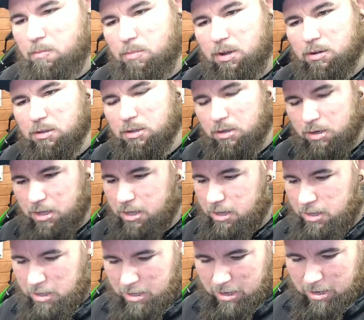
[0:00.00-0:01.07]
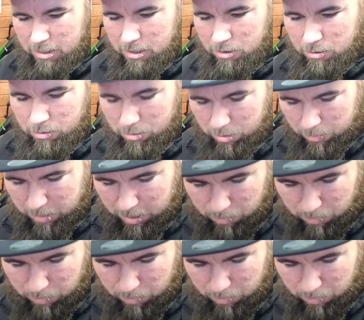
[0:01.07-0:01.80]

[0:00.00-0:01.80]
plugs in here. And then you've got your